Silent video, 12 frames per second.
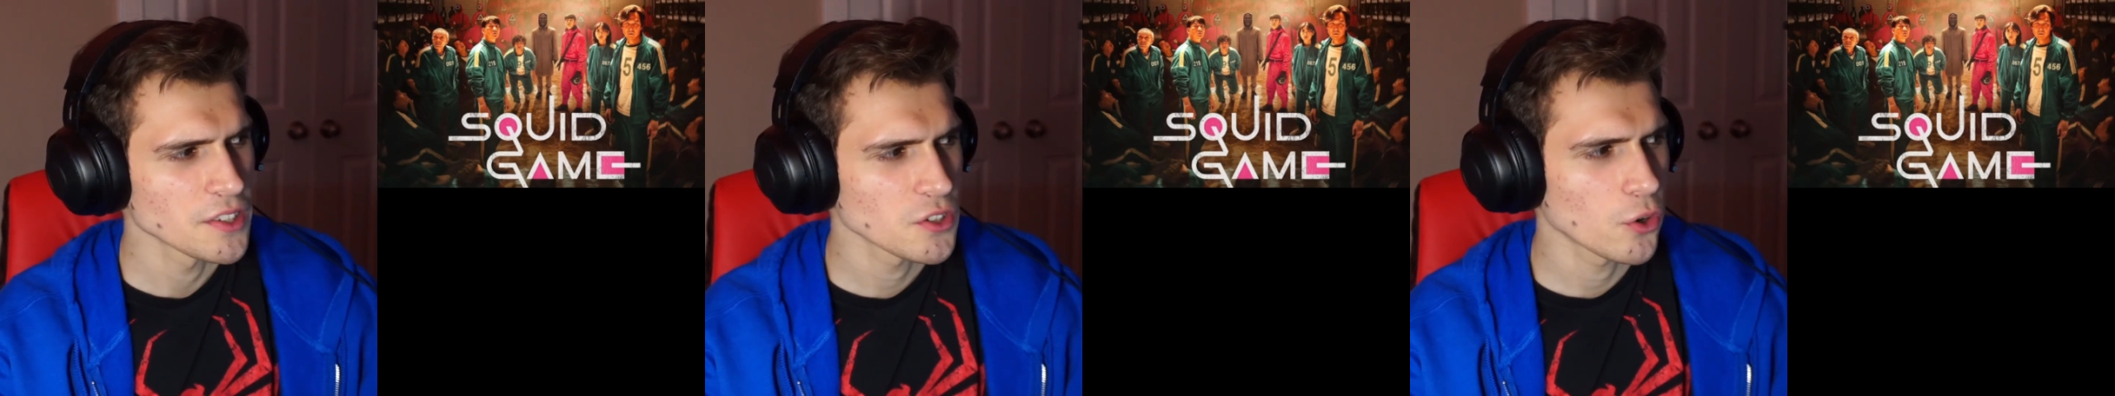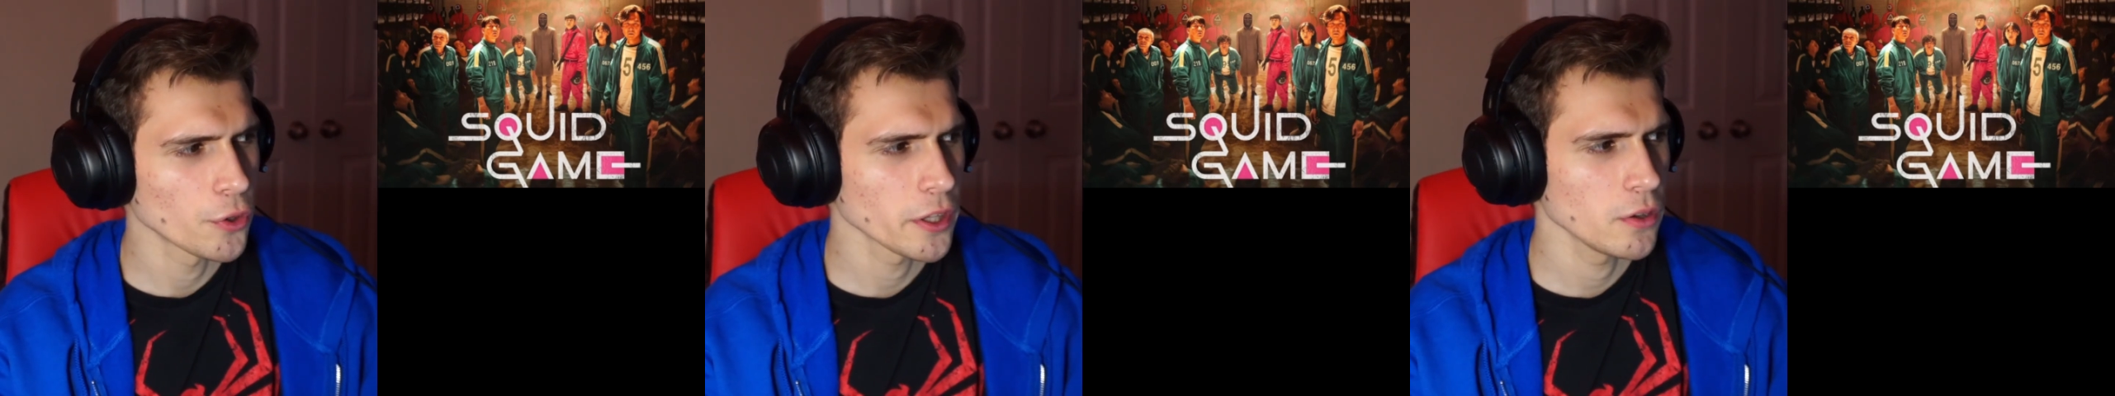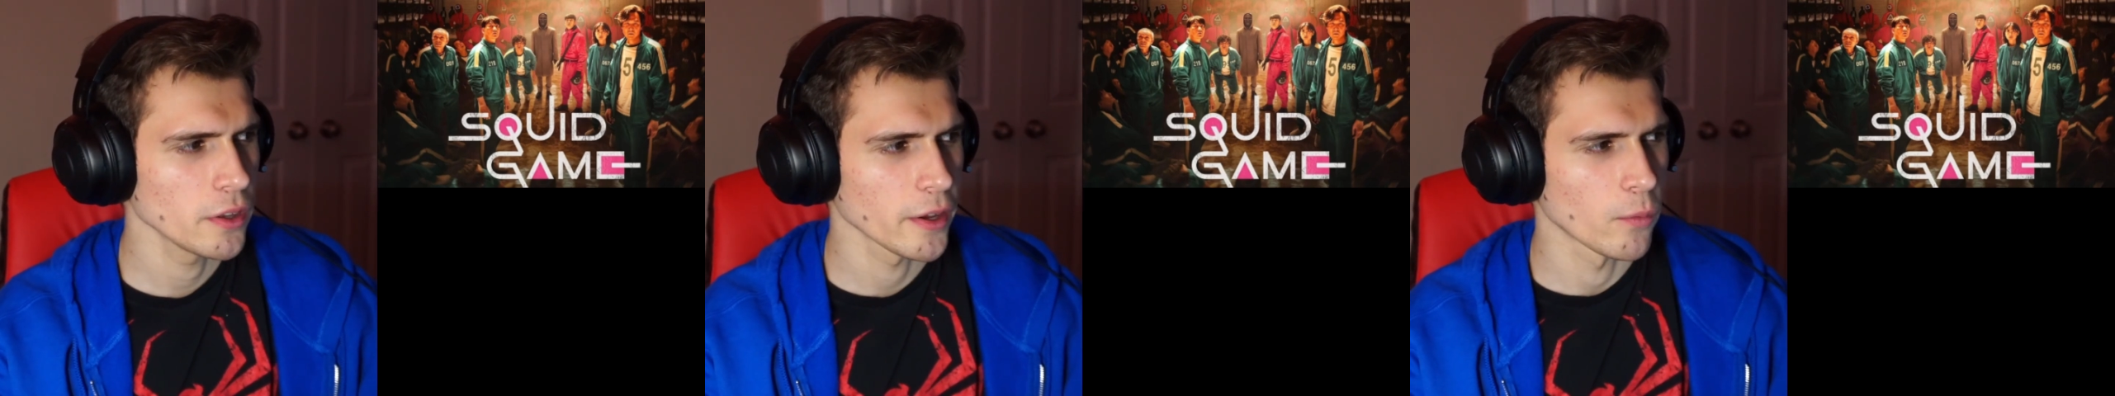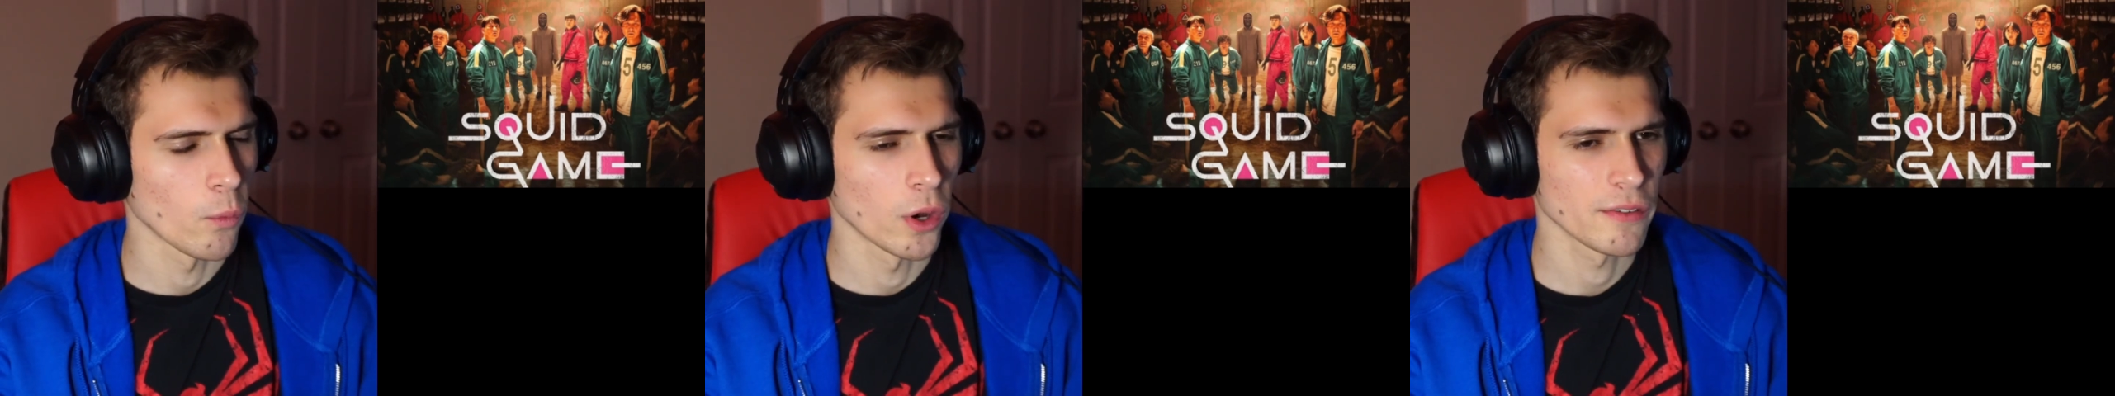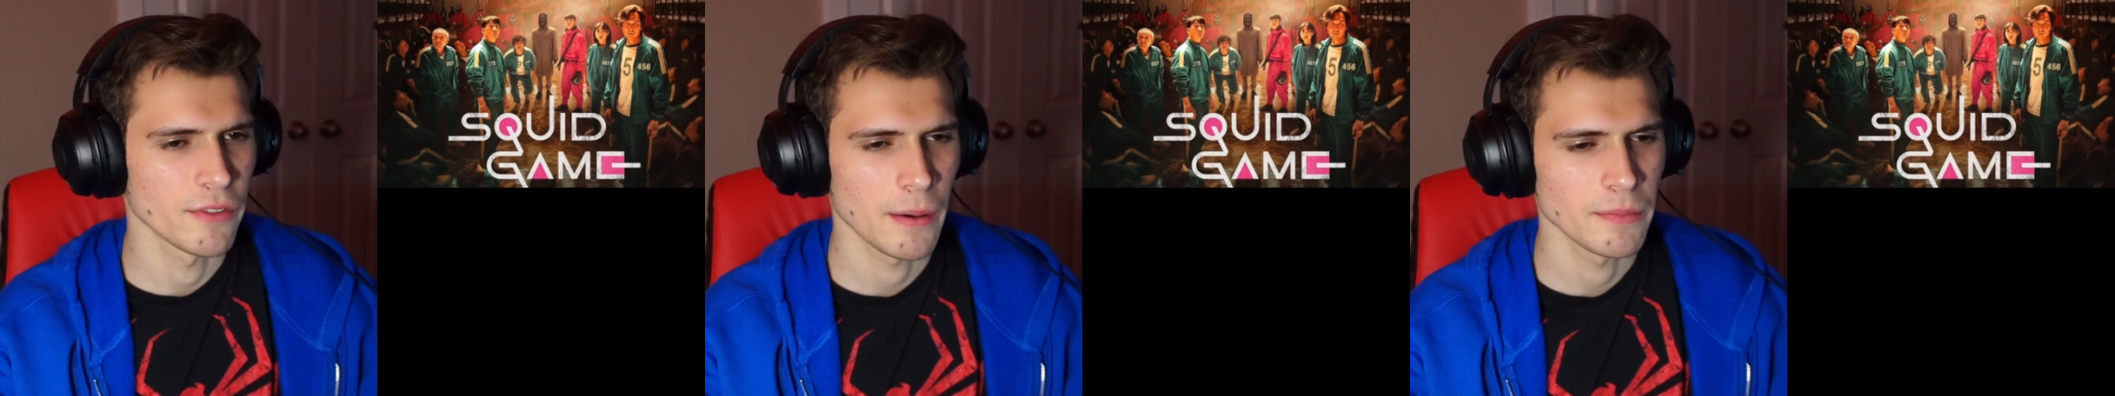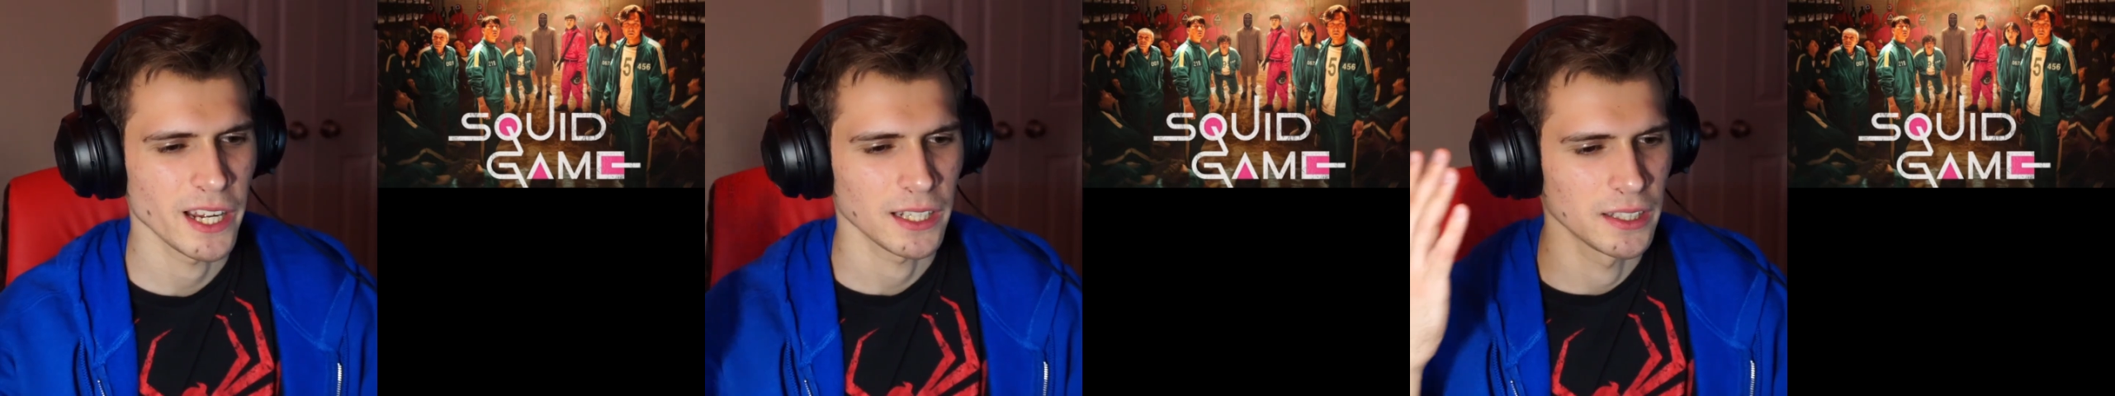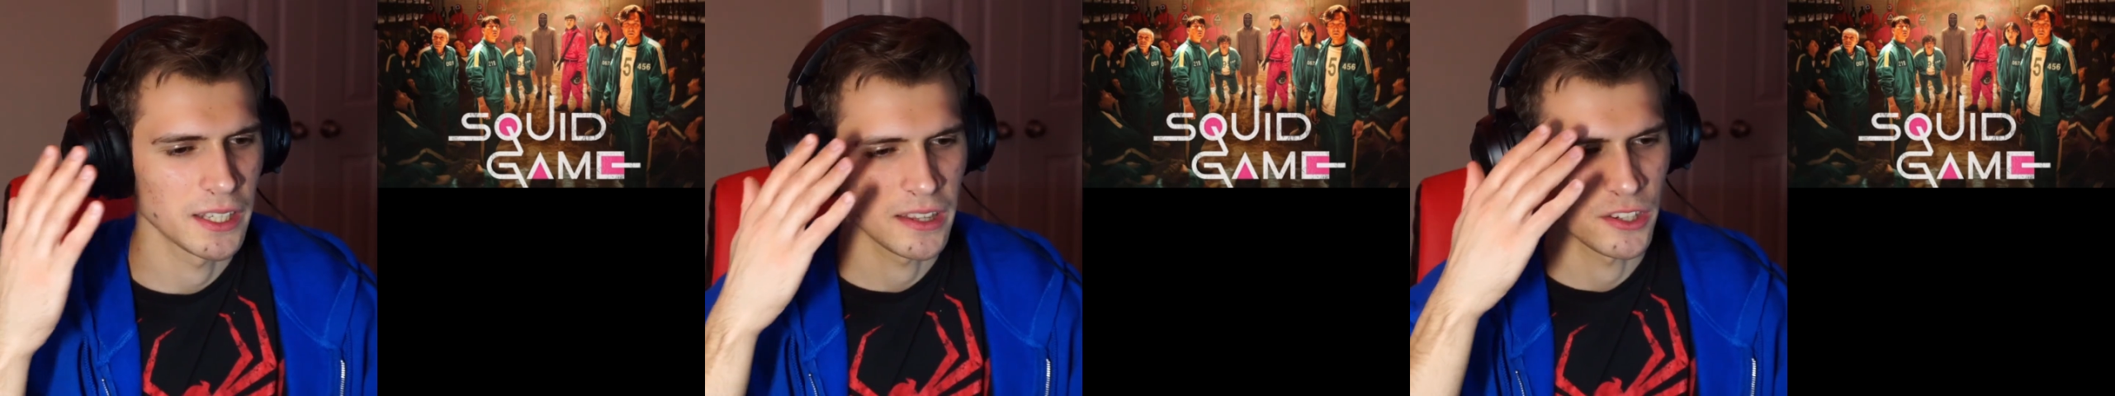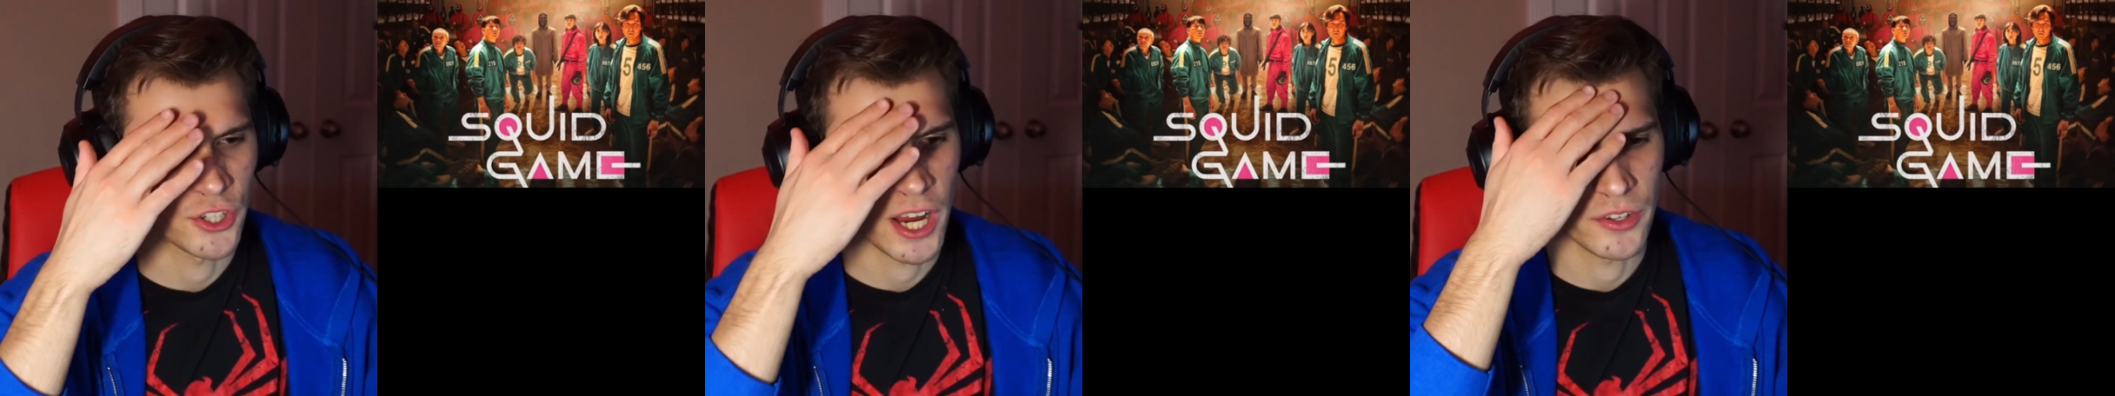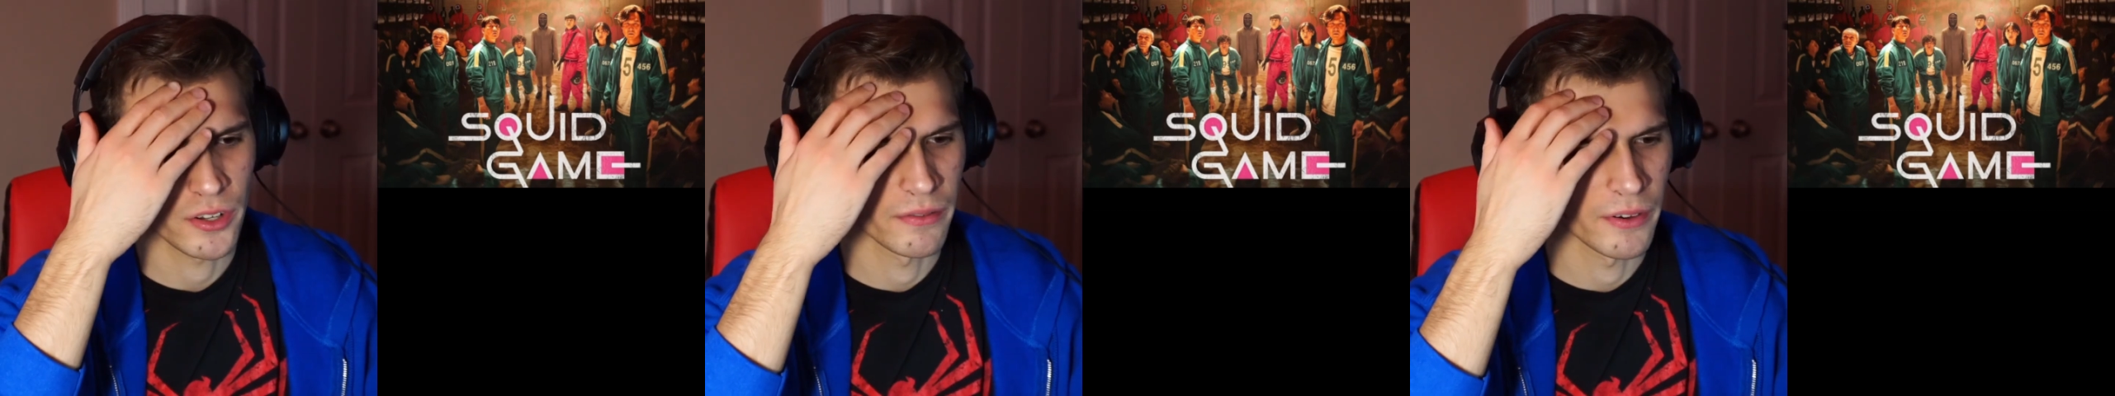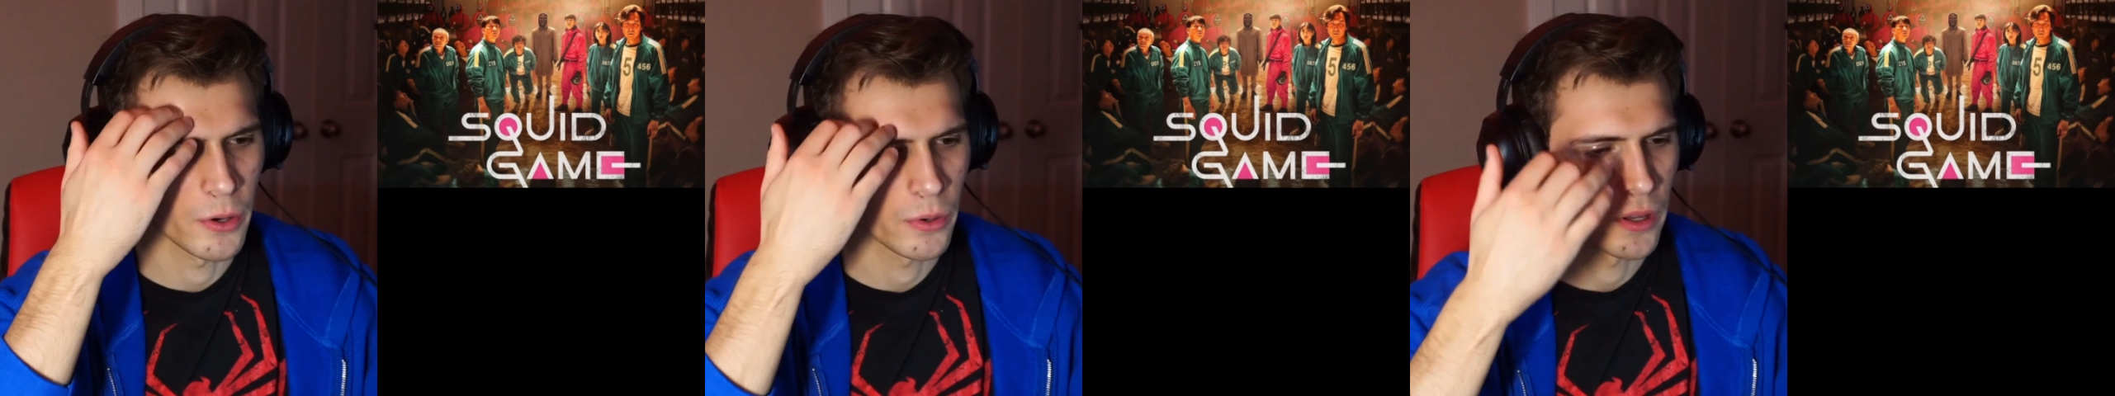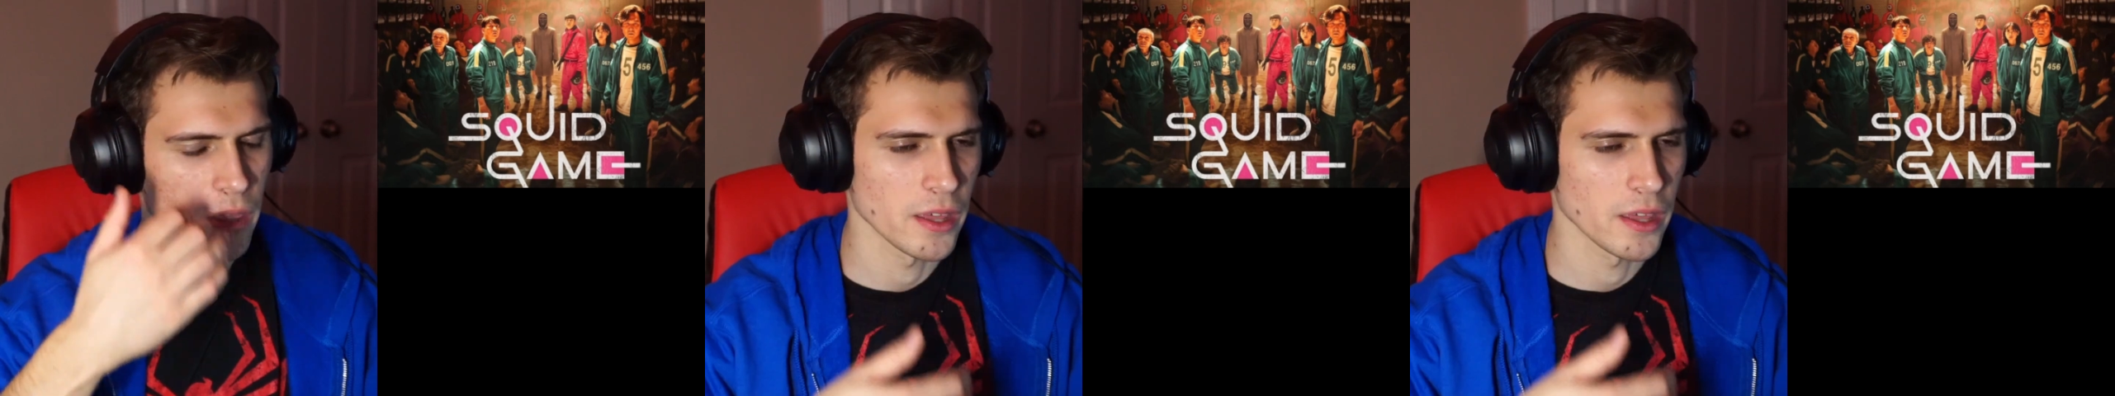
Doesn't only, like, one of them technically need to change their vote